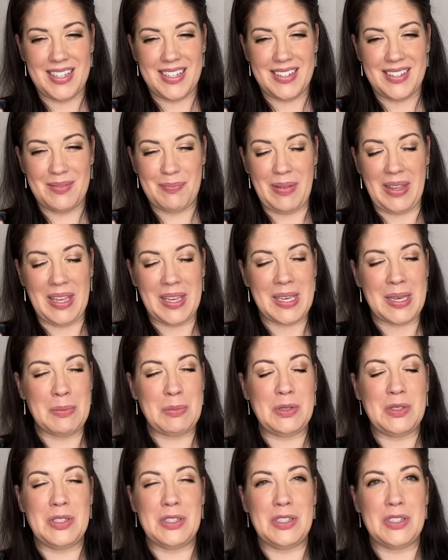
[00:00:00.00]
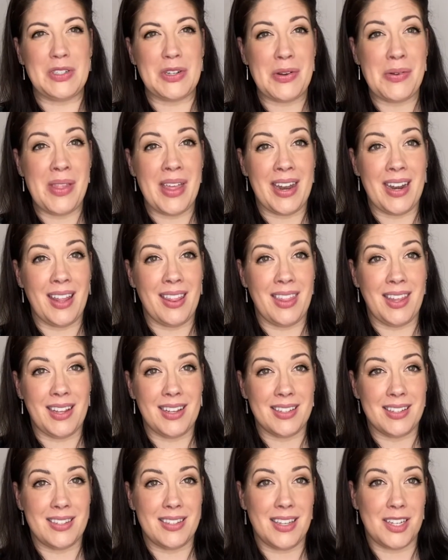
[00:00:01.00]
being able to show that, I think,
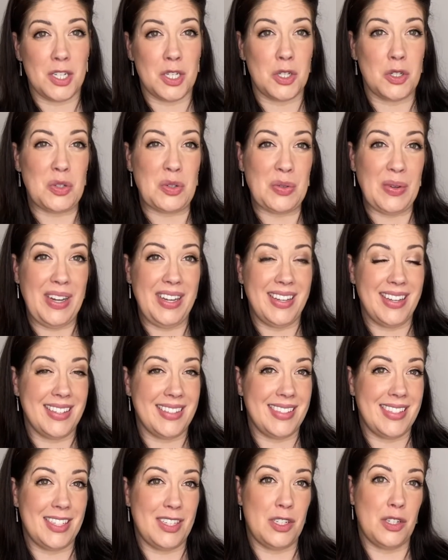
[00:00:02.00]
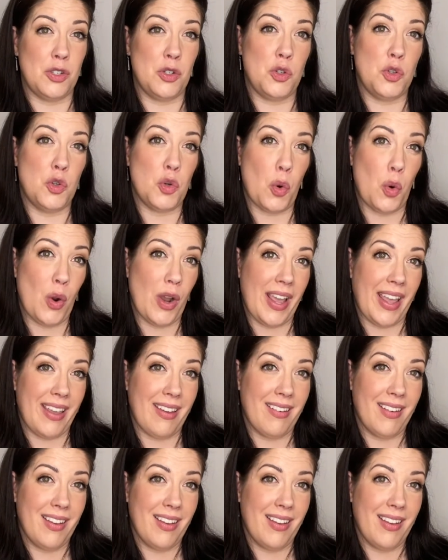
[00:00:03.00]
is such a treat and such a joy.